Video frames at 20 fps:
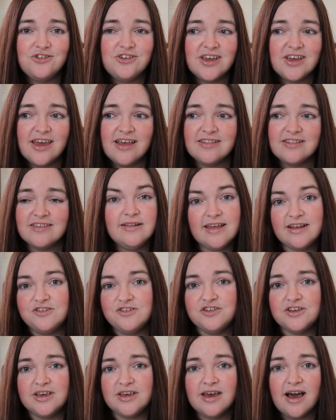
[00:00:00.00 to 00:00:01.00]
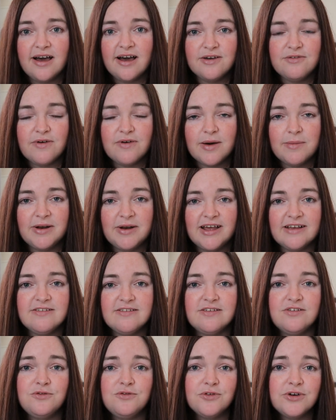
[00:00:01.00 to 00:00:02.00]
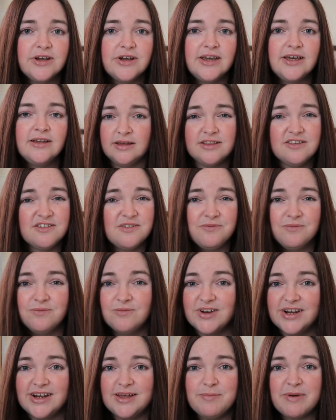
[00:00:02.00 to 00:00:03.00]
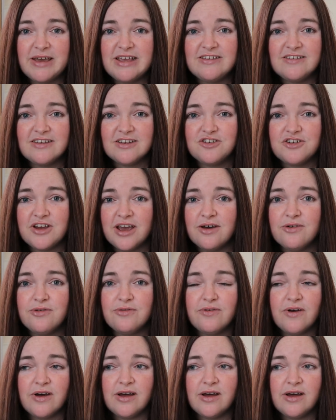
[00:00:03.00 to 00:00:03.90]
She gets Denji Hi-Fi molasses free. It's a really basic chaff.